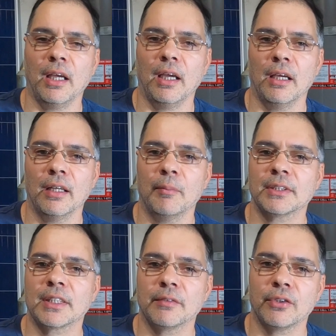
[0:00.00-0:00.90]
and I
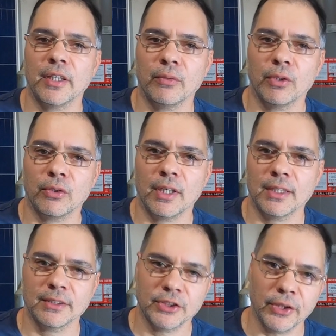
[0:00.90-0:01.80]
must give credit where
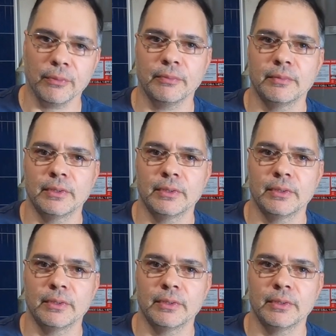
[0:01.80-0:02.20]
credit is due.